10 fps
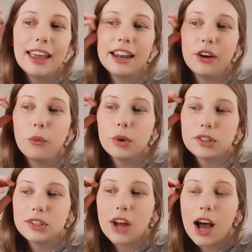and it
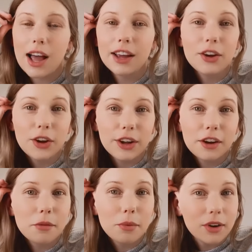was not a
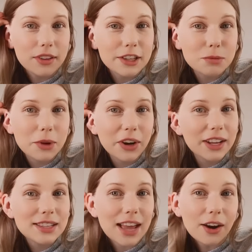good birth
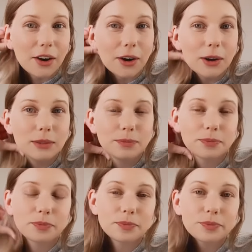experience at all.
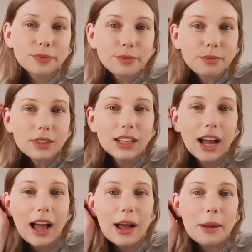
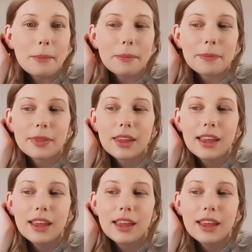And